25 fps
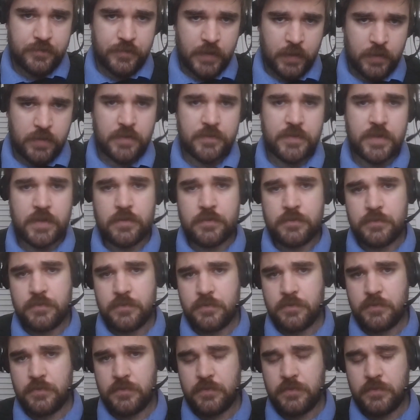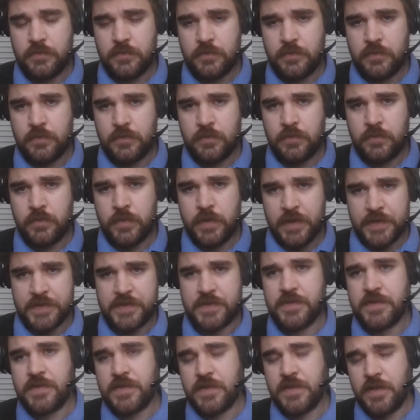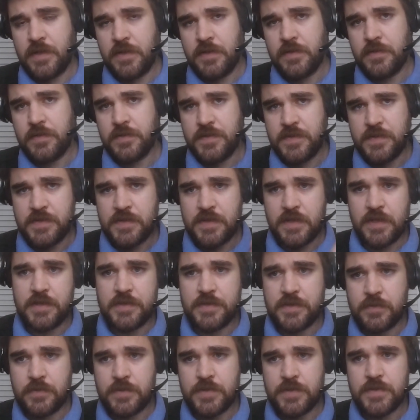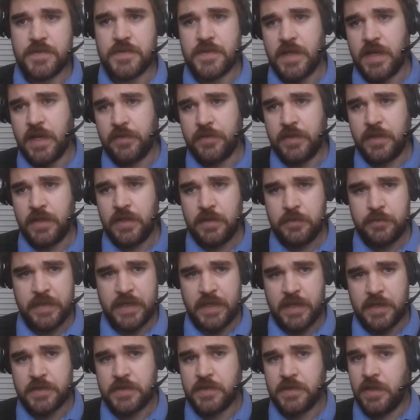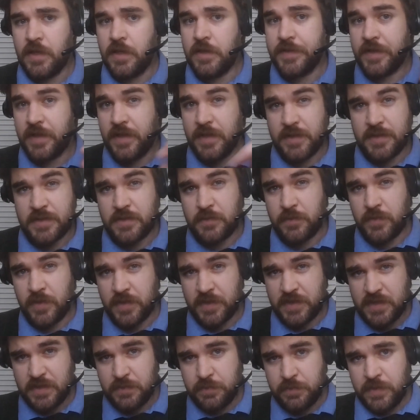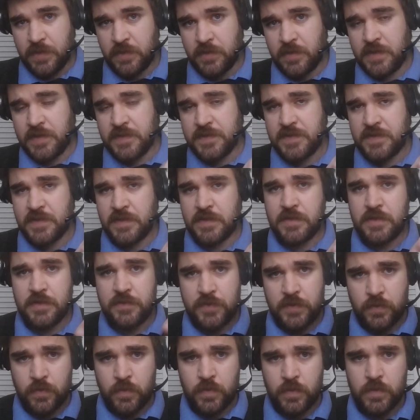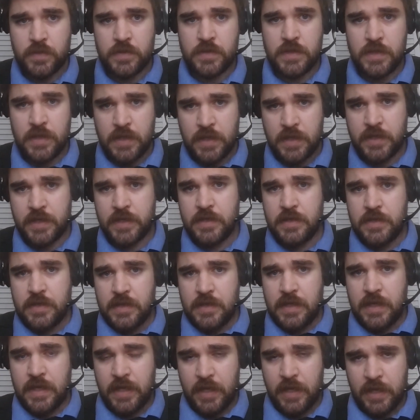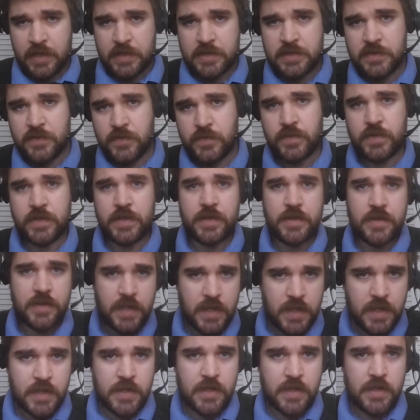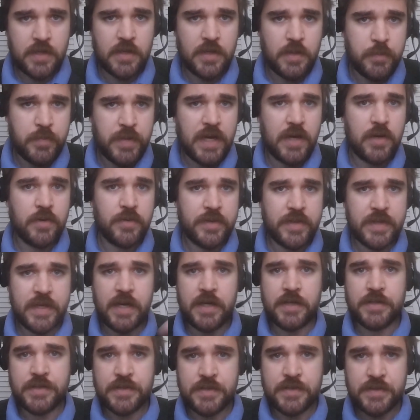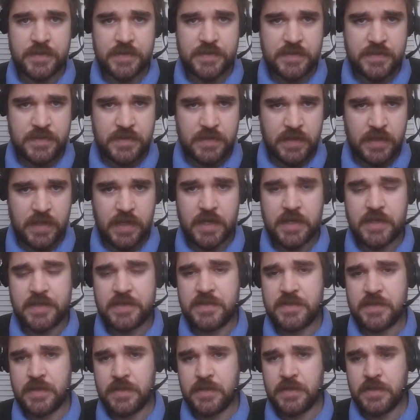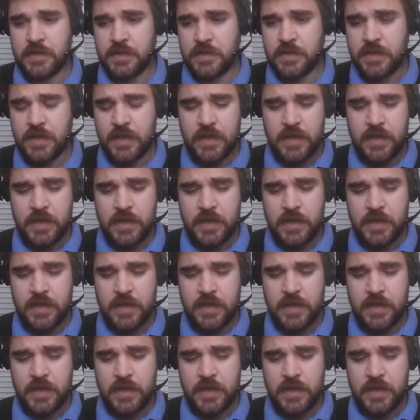However, we also see there's these kind of solutions that have an impact on the customer experience, and if you're not actively thinking about that in the CX and